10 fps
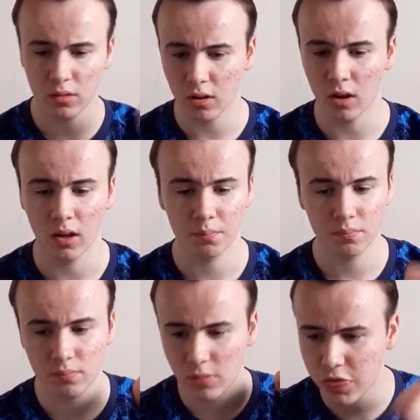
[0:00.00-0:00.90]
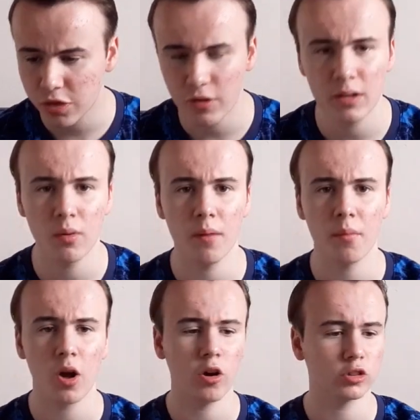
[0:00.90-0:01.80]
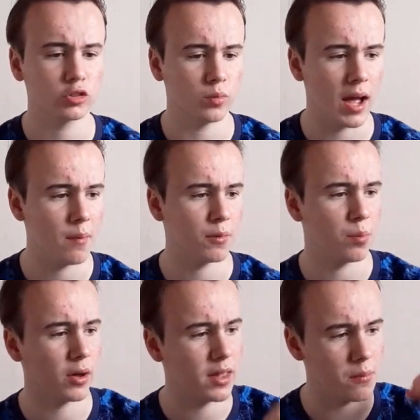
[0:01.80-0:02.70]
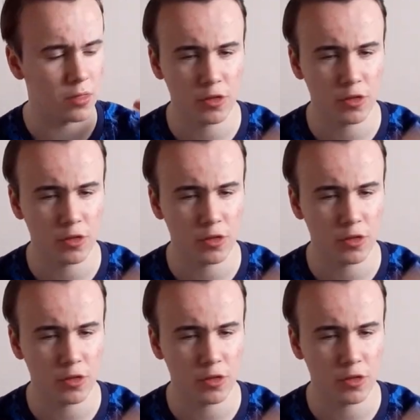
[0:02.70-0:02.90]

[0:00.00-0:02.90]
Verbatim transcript: Uh, 3 1 by Arsenal, hammered by them.